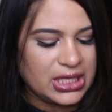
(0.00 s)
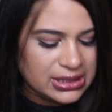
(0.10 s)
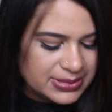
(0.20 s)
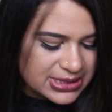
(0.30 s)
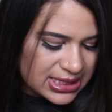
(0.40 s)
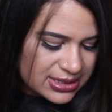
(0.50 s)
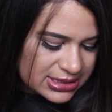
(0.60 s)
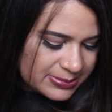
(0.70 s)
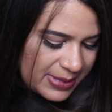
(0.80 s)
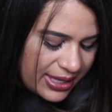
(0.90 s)
lipstick in
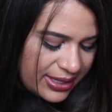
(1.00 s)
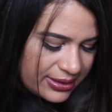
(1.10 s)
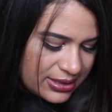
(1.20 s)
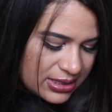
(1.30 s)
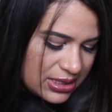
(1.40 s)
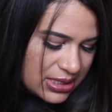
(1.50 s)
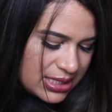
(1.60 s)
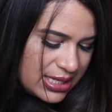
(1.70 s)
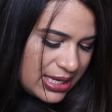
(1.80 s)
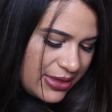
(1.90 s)
this bag,
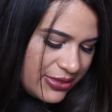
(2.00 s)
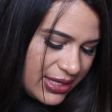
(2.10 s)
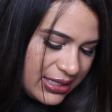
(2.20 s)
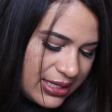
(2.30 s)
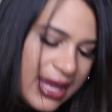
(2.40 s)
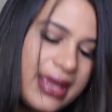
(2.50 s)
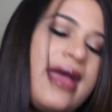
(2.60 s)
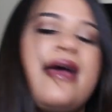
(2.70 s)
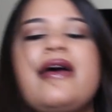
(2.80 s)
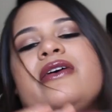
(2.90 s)
and then I
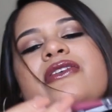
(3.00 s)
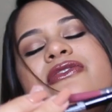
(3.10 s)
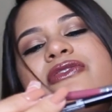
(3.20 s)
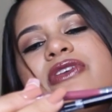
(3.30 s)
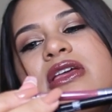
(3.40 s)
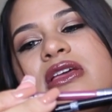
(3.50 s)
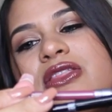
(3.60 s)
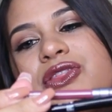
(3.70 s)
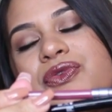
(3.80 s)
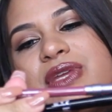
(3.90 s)
have
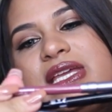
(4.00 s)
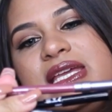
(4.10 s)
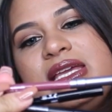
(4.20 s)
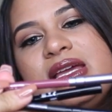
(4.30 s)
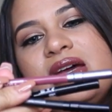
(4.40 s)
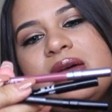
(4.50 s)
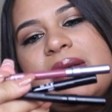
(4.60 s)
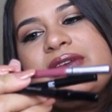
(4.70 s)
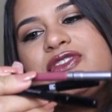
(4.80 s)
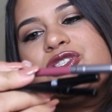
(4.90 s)

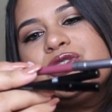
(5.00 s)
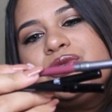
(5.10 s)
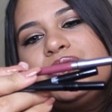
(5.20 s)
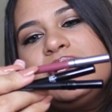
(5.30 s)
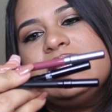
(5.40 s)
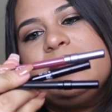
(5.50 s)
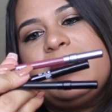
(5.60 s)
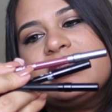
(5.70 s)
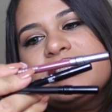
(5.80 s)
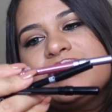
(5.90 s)
2 lip
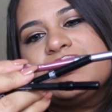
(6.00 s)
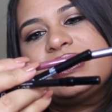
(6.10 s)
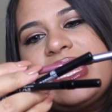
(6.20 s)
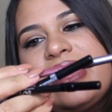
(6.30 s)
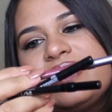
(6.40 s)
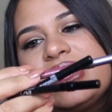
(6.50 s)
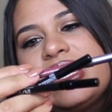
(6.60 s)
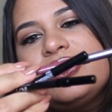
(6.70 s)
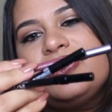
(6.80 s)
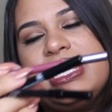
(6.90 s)
pencils. I have the
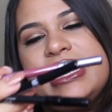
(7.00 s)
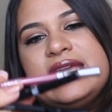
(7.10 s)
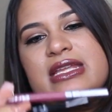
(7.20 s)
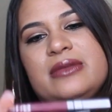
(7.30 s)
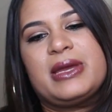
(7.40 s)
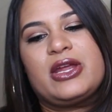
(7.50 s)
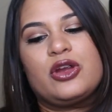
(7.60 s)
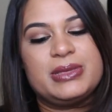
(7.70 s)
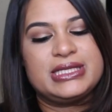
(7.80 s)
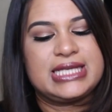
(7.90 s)
color Naked by
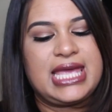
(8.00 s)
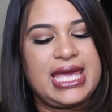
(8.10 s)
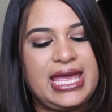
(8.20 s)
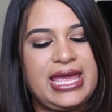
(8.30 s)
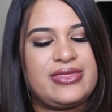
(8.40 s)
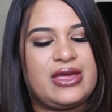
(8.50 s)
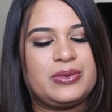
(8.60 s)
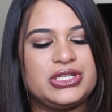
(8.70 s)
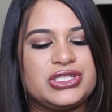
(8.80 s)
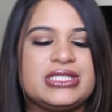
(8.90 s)
Urban Decay, and that
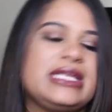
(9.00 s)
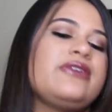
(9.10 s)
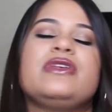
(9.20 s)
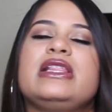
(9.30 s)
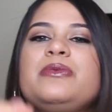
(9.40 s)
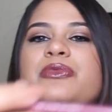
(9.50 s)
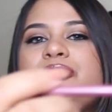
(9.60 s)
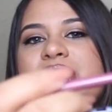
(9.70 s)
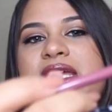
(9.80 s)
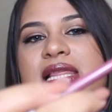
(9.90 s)
one is just a really
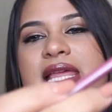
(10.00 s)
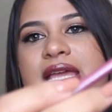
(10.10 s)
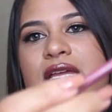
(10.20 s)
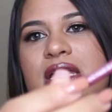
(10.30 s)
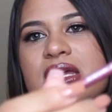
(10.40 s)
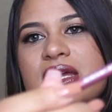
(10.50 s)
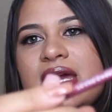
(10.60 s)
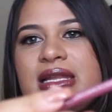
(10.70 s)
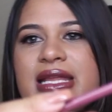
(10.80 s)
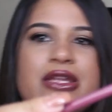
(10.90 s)
pretty, like
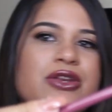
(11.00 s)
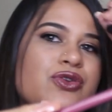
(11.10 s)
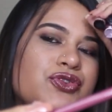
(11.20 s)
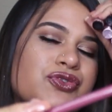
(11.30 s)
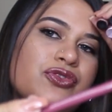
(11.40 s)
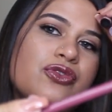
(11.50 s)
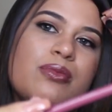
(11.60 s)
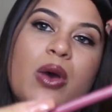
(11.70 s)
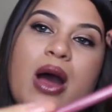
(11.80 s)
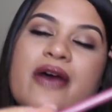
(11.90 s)
kind of like a neutral
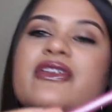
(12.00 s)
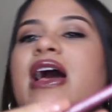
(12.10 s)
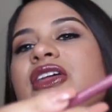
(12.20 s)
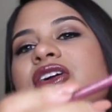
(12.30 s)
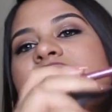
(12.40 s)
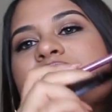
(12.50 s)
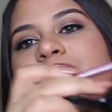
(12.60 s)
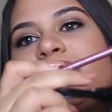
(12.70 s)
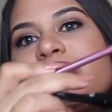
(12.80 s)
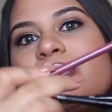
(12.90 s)
mauve color, and this
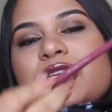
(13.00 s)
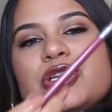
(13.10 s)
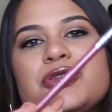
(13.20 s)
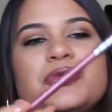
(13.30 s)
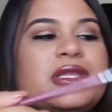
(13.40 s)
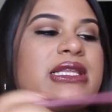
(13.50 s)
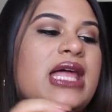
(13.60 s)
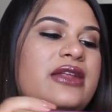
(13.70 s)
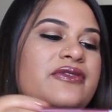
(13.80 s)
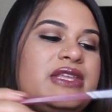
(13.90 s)
one pretty much goes with a
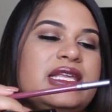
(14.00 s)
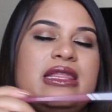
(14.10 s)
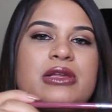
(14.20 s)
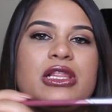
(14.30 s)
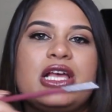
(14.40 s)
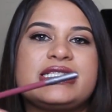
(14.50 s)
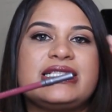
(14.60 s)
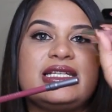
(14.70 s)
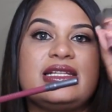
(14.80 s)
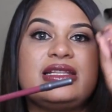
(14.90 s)
lot of the lip
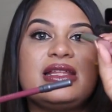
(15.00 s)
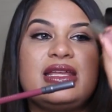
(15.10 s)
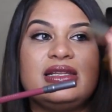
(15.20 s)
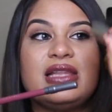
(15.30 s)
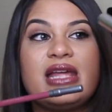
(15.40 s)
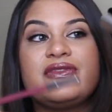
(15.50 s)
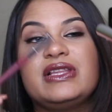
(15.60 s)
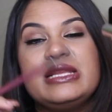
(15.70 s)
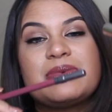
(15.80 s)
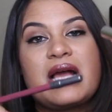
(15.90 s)
glosses and a lot of
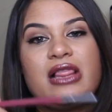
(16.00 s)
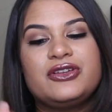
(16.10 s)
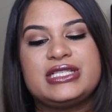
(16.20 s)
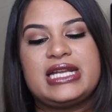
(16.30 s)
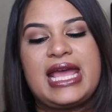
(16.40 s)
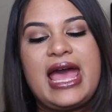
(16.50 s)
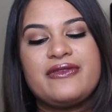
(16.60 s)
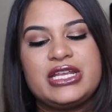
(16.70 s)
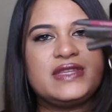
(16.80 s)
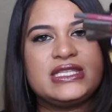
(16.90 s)
the lip colors that I
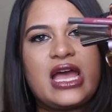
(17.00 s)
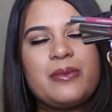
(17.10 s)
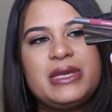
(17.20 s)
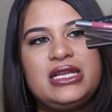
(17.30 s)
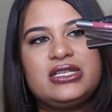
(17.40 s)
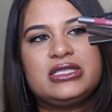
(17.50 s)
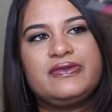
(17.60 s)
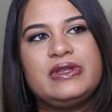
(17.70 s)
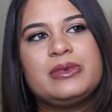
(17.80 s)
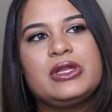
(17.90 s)
have in here. These combinations
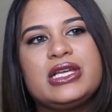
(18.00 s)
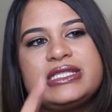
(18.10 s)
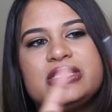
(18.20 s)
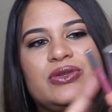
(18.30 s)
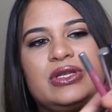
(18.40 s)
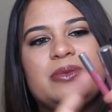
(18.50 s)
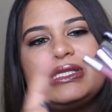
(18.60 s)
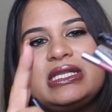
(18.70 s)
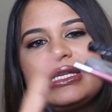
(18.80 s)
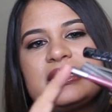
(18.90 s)
of lip glosses or
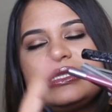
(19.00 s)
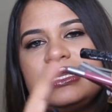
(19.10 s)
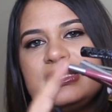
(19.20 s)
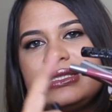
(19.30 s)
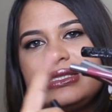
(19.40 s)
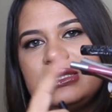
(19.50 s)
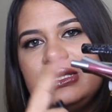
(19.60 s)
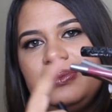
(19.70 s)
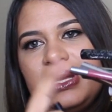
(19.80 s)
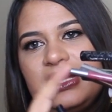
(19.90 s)
lipsticks, this
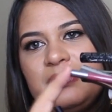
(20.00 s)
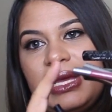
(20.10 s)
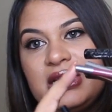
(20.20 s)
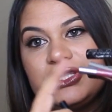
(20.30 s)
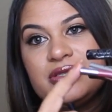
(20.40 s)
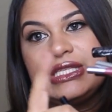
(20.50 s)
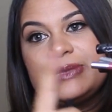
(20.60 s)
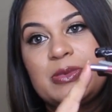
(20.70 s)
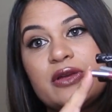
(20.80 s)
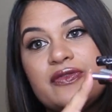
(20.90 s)
lip pencil
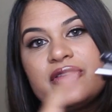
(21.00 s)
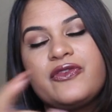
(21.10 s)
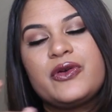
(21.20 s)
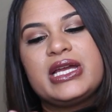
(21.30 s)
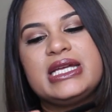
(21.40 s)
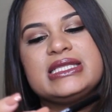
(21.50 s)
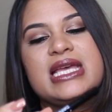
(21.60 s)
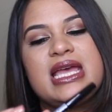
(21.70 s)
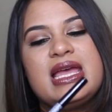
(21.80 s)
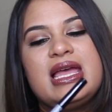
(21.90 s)
is perfect for it.
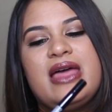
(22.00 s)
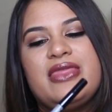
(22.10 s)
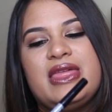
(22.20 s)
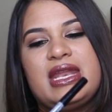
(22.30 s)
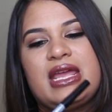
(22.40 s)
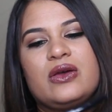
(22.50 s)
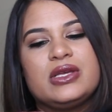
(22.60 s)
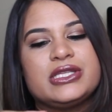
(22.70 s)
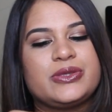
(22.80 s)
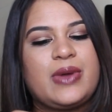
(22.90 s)
And then I
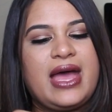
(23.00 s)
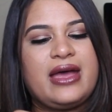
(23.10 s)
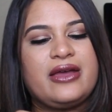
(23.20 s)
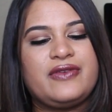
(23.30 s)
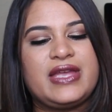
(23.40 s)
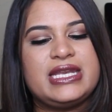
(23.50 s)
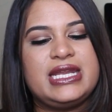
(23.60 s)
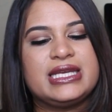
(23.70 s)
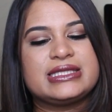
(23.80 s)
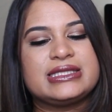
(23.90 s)
also have a
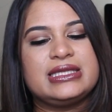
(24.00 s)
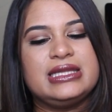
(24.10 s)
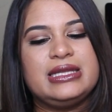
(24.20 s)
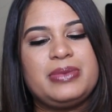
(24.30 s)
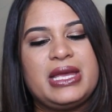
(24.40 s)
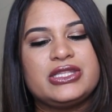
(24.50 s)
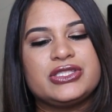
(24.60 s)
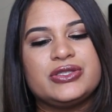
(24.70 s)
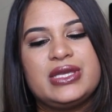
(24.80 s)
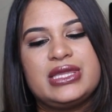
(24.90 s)
NYX lip
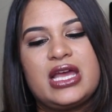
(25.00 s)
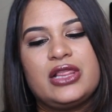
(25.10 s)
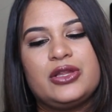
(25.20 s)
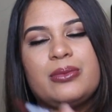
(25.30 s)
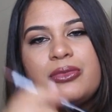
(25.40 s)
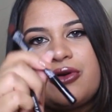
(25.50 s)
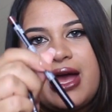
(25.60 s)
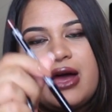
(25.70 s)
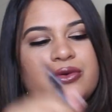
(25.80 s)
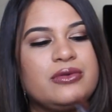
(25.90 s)
pencil in the color
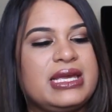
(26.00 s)
Brown